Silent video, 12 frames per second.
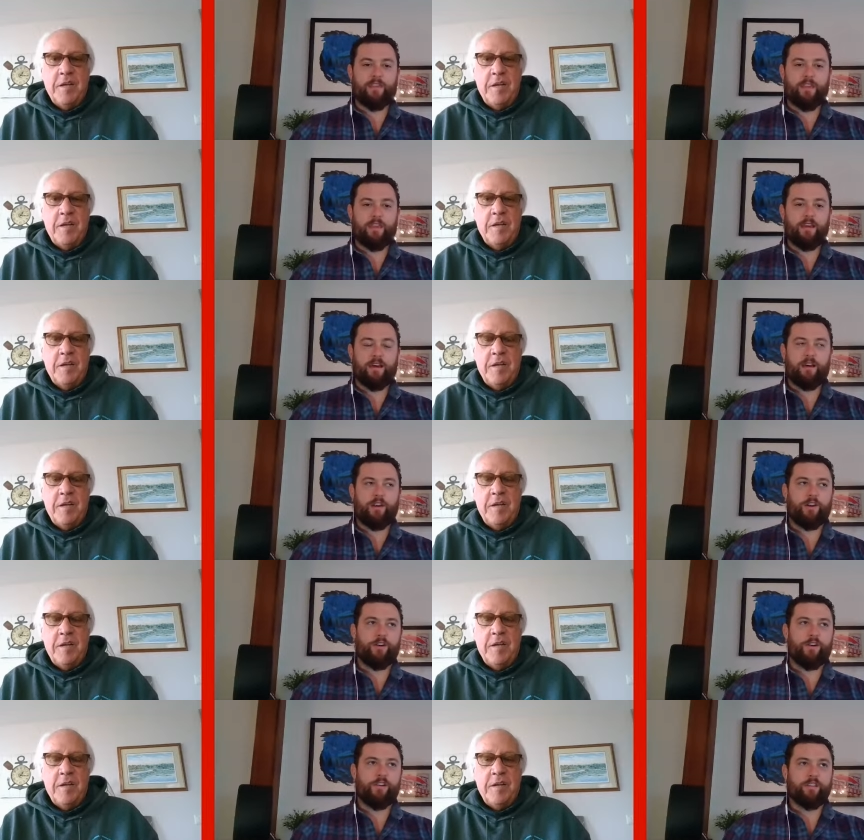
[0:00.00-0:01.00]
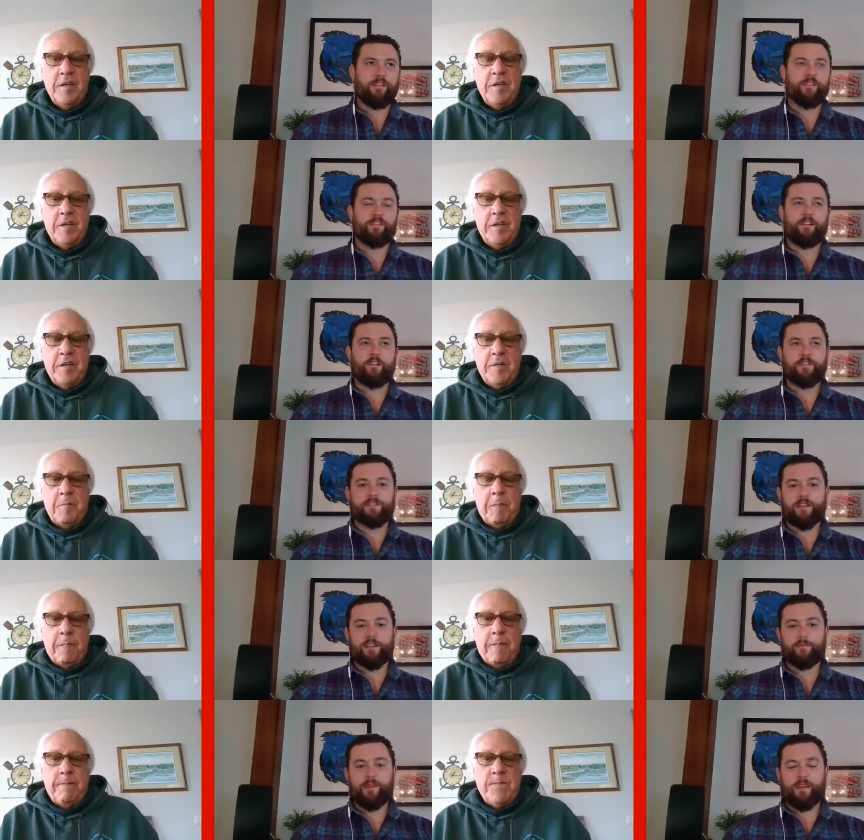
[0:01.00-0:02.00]
Speaker 1: the uh, earn and deserved, it's
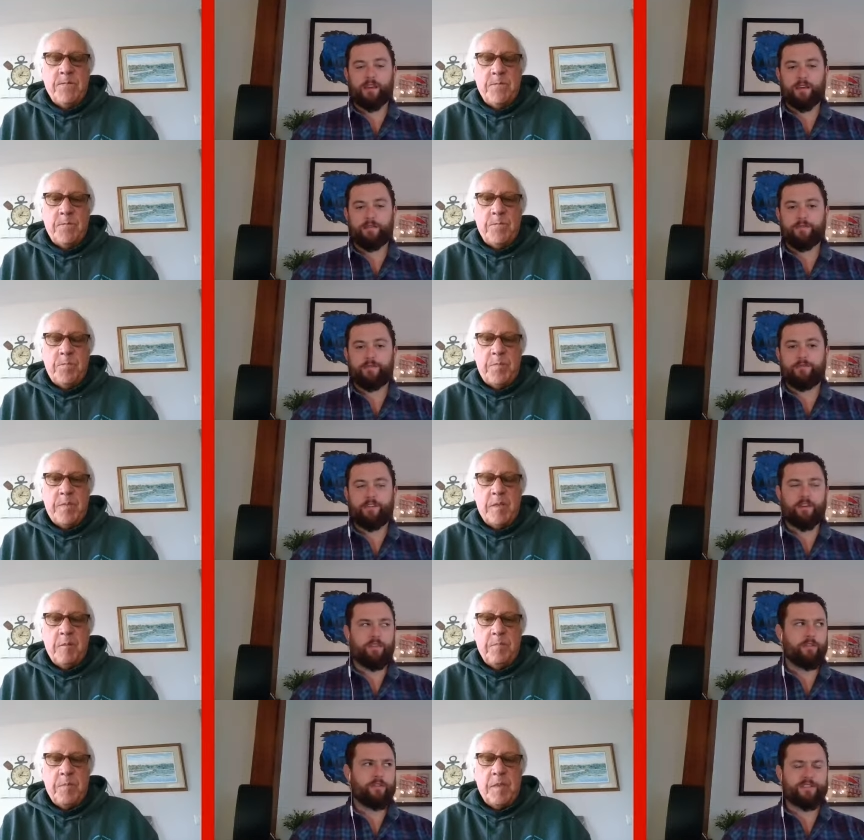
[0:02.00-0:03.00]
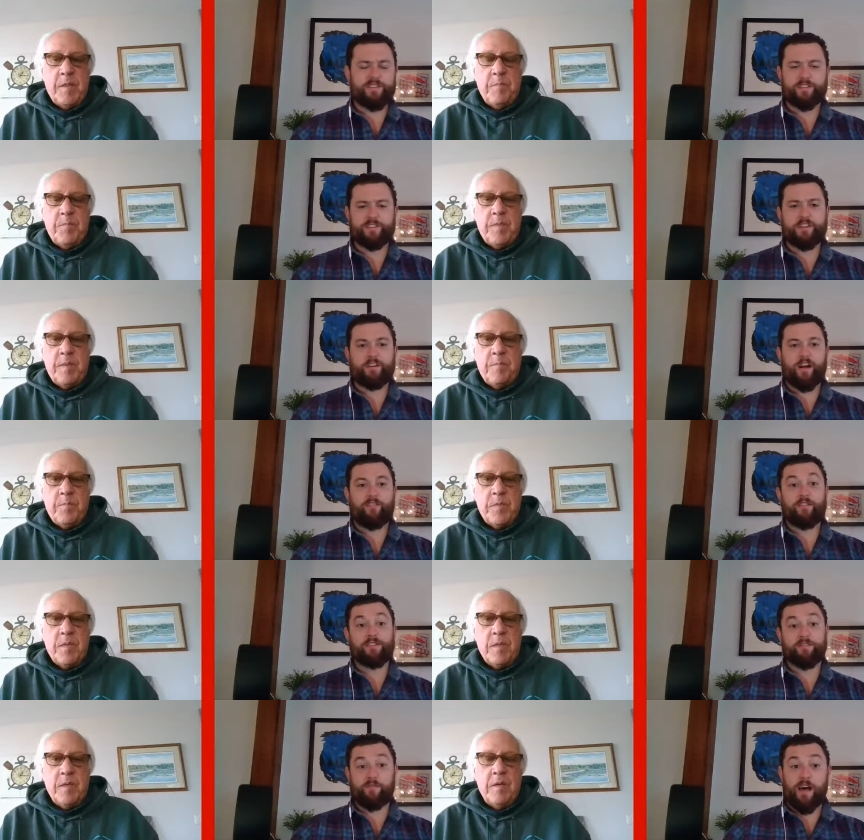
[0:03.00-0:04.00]
going to be a fifth or sixth year
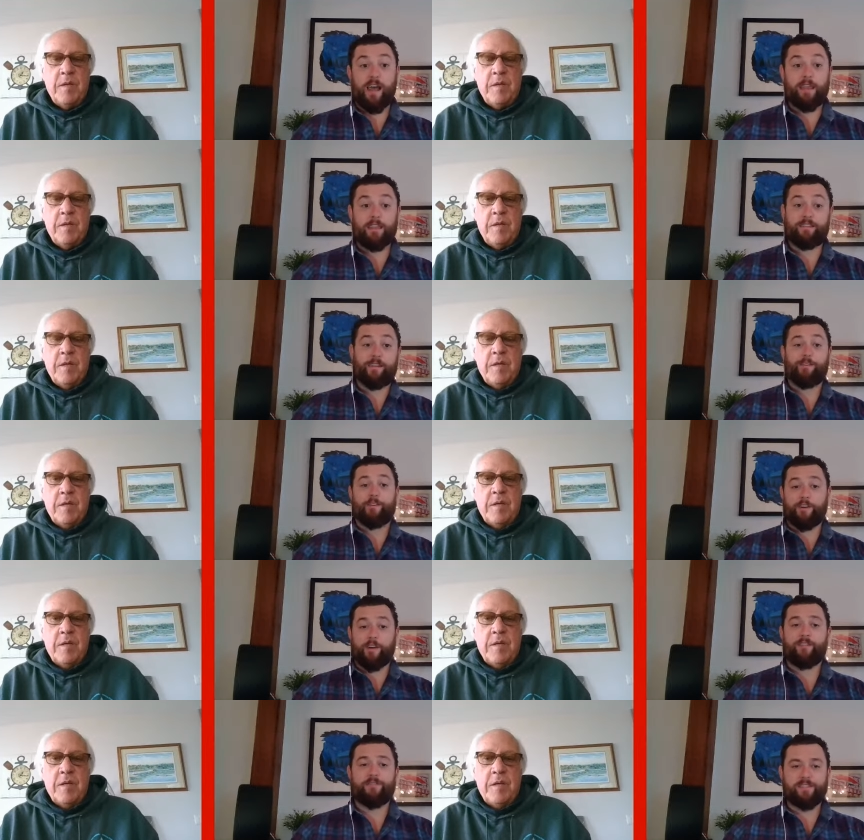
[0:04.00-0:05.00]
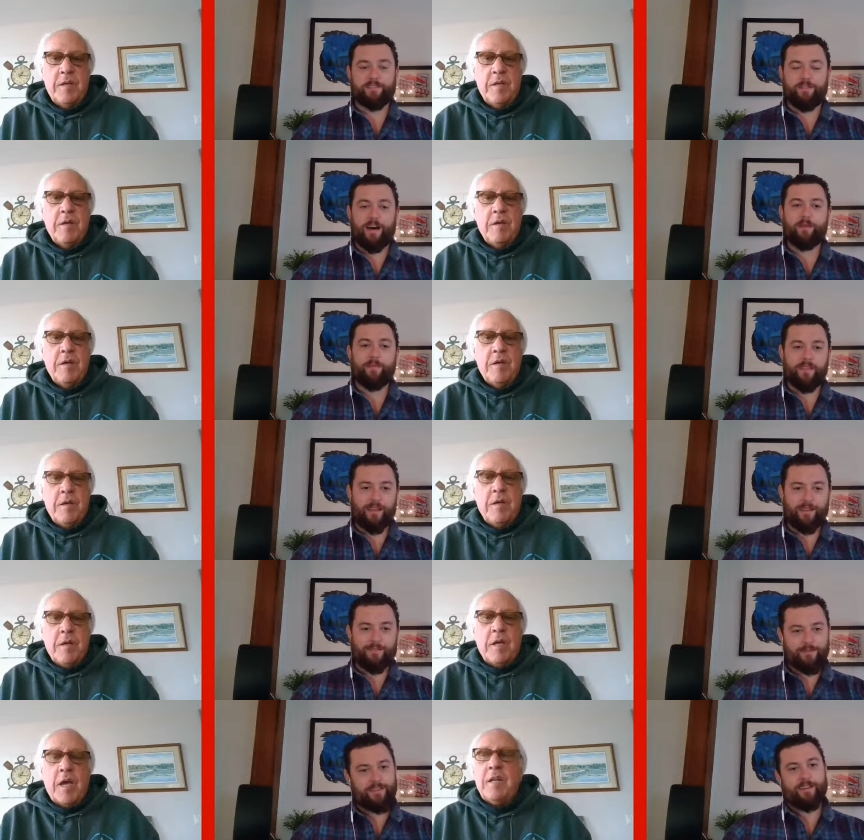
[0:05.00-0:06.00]
offensive line, interior offensive lineman.
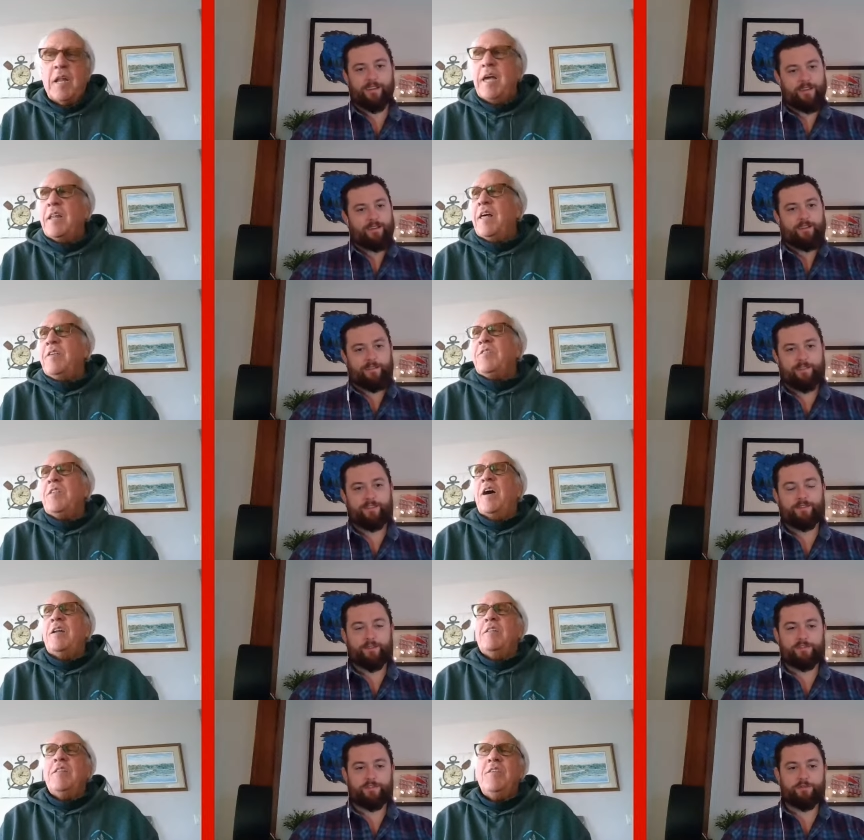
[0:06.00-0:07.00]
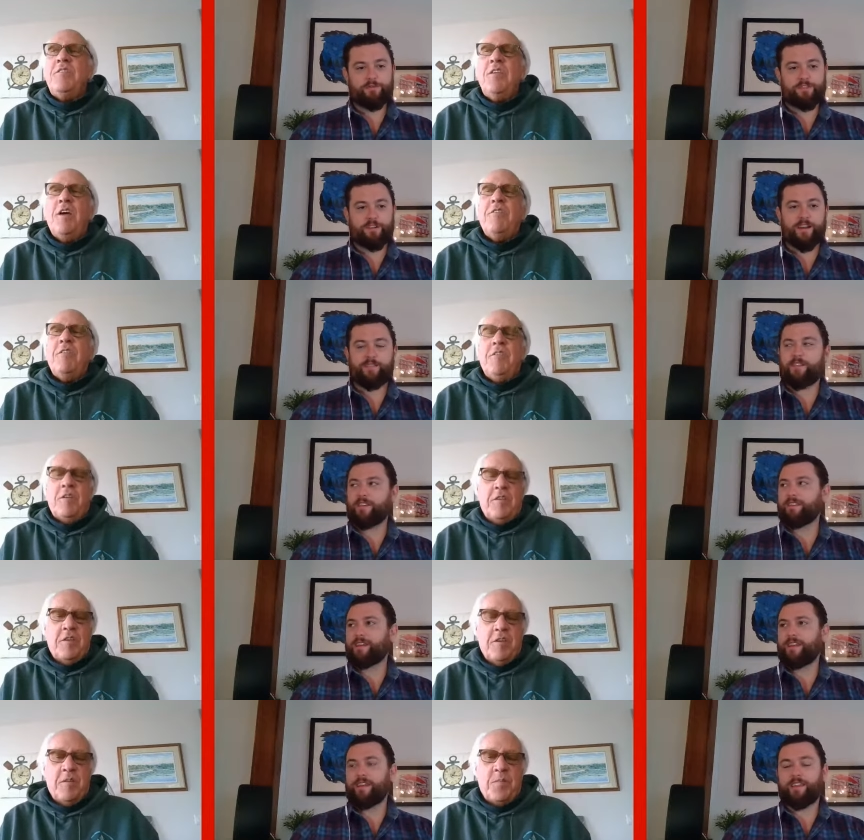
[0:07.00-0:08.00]
Like,
Speaker 2: and and let's not those dudes earn
Speaker 1: not, everything
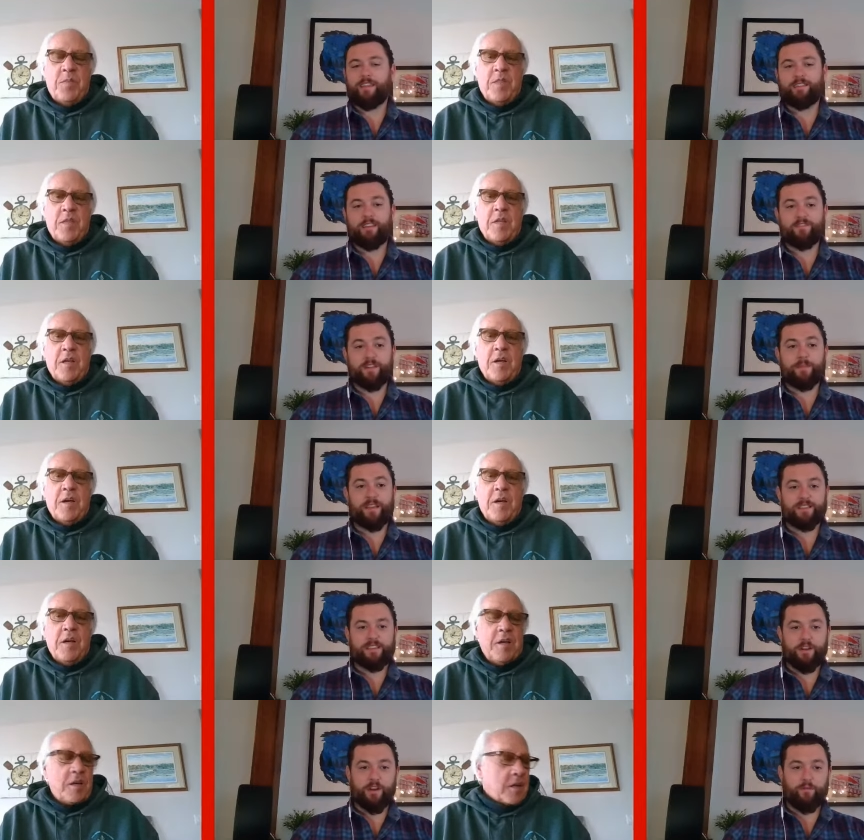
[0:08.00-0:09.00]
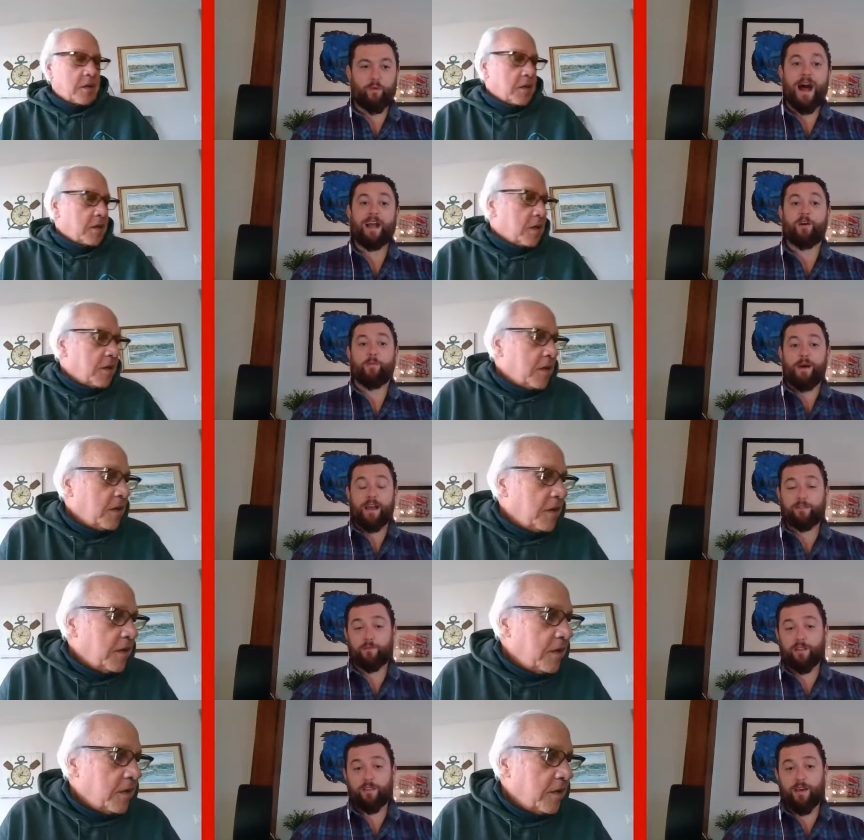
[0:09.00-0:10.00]
they get. And if somebody, you know, if Rocco Becht
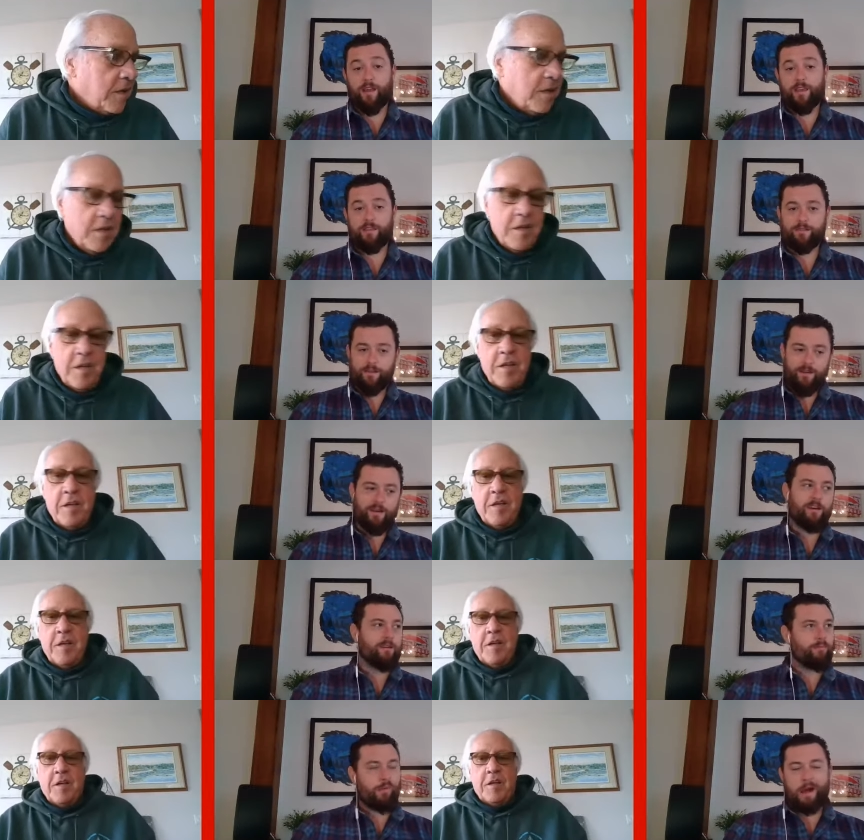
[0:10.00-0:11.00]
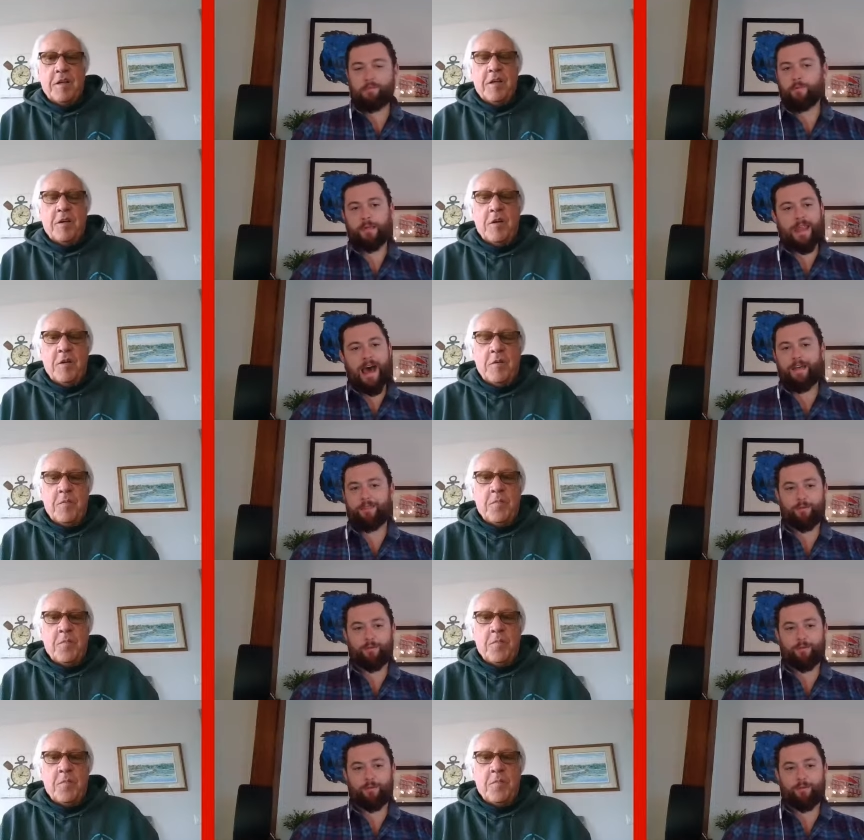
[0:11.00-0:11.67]
would have done it, probably not